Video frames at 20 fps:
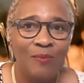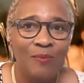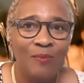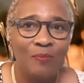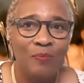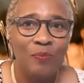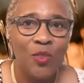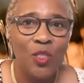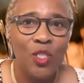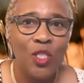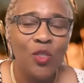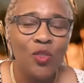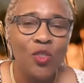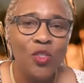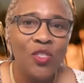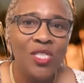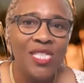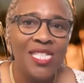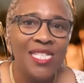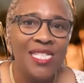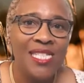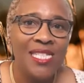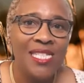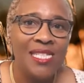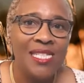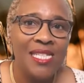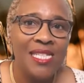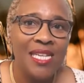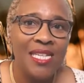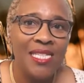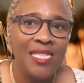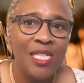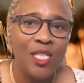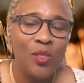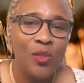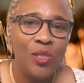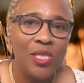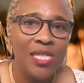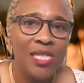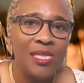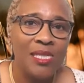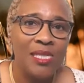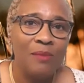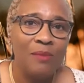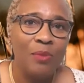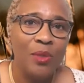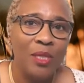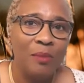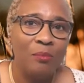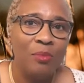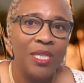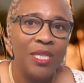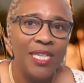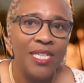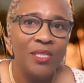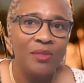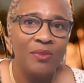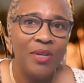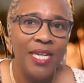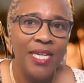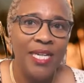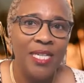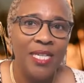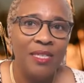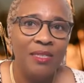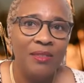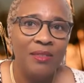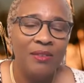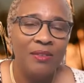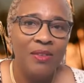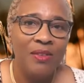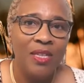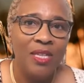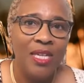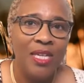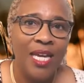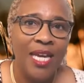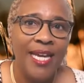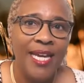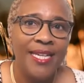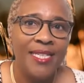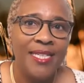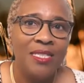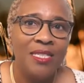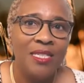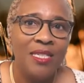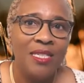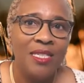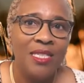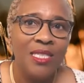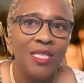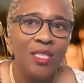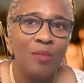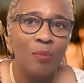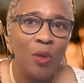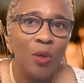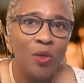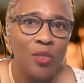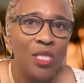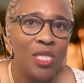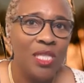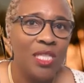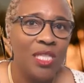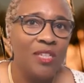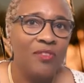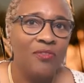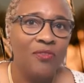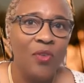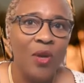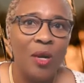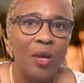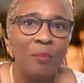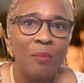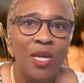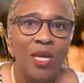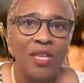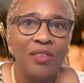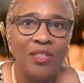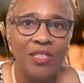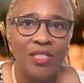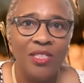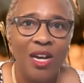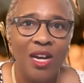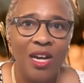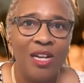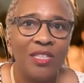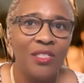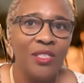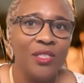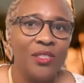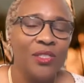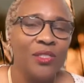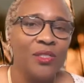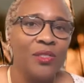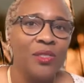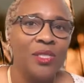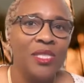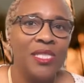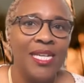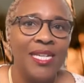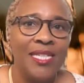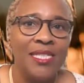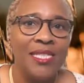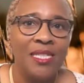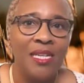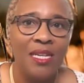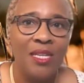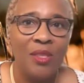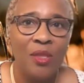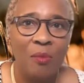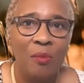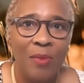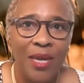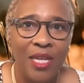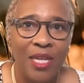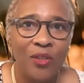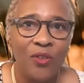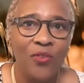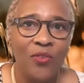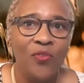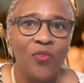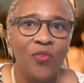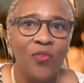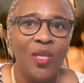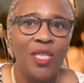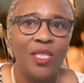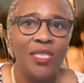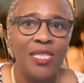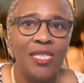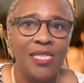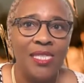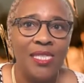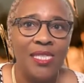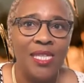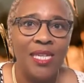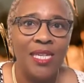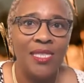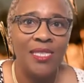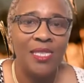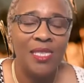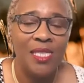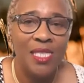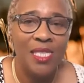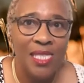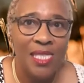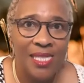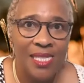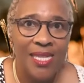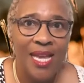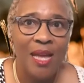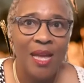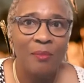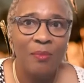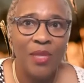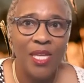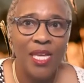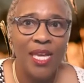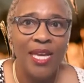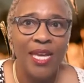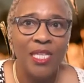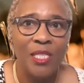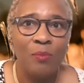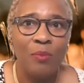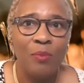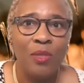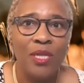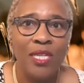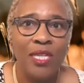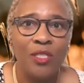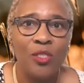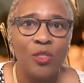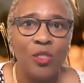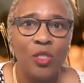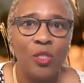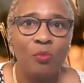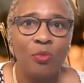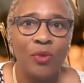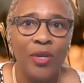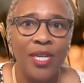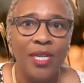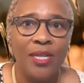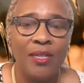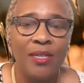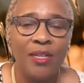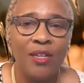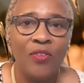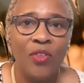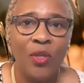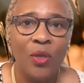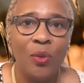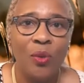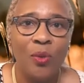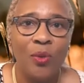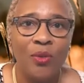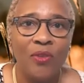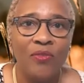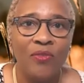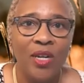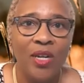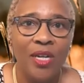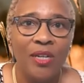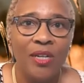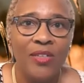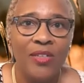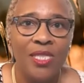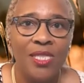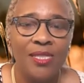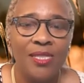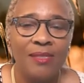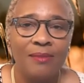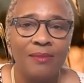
social distancing is a new system put in place, right? And supposedly from the doctors and the medical field, it's, it's to stem the exponential spread of the coronavirus.